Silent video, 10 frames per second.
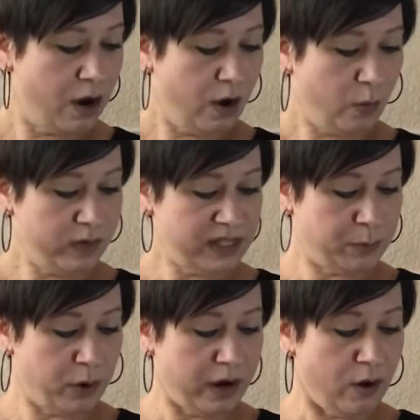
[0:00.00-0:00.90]
When
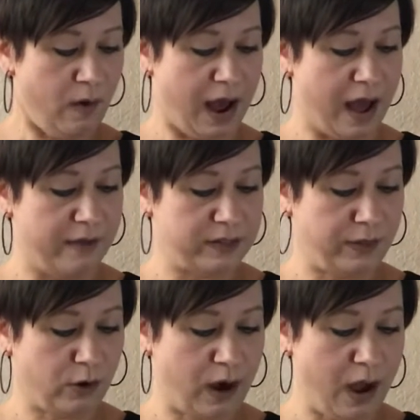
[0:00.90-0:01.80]
spring arrived and the
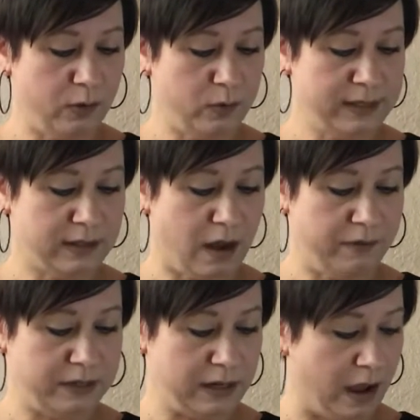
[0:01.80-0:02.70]
ground was
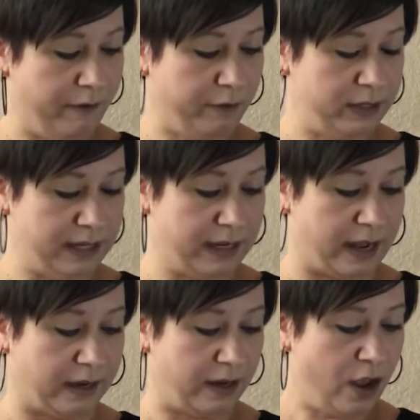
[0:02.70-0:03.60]
soft enough for
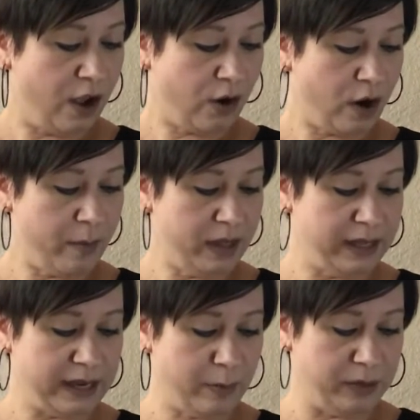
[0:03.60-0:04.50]
digging, Grandma
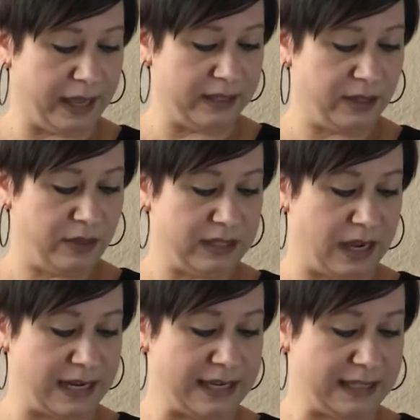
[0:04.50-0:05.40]
Lena planted the
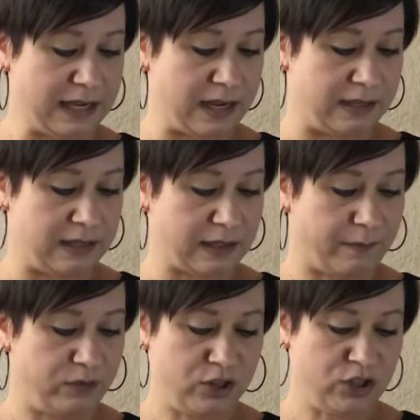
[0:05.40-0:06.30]
tiny seeds.
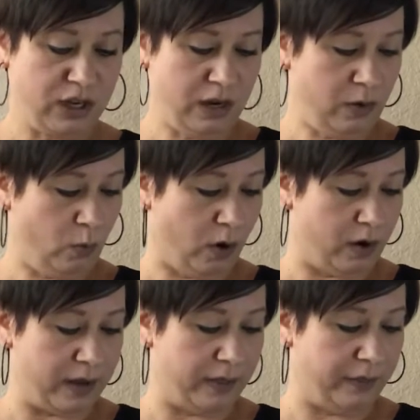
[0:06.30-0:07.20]
She didn't
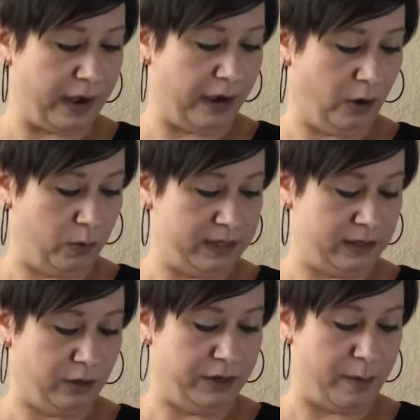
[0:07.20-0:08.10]
worry that the air was
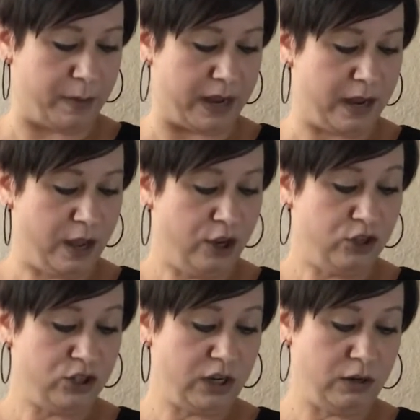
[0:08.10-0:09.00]
still nippy.
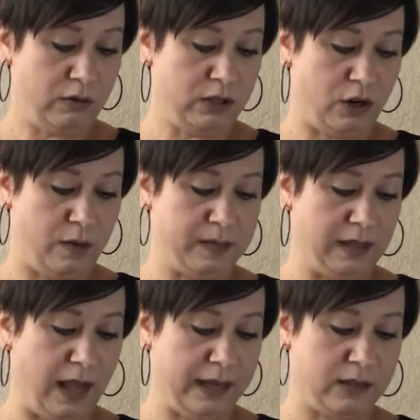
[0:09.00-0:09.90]
She knew turnips
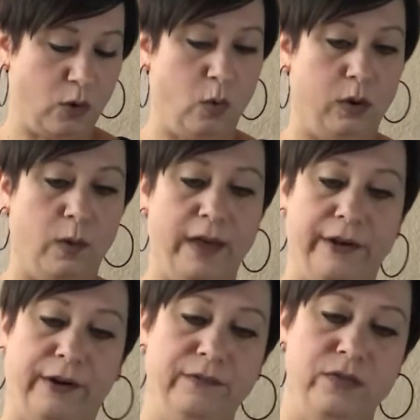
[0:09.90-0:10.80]
liked cool
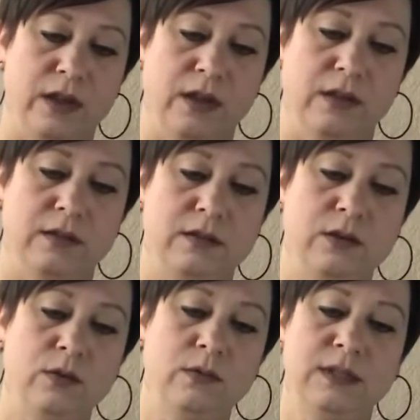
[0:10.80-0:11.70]
weather.
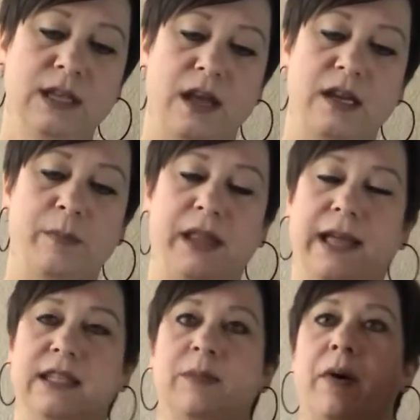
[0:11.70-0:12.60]
Soon, tiny
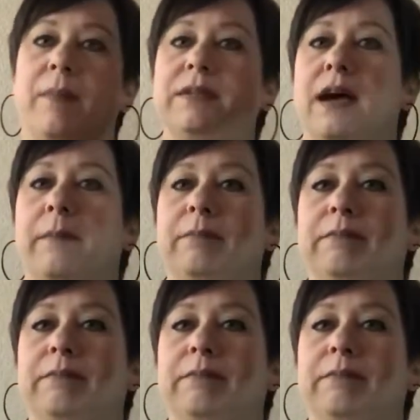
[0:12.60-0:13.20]
plants popped up.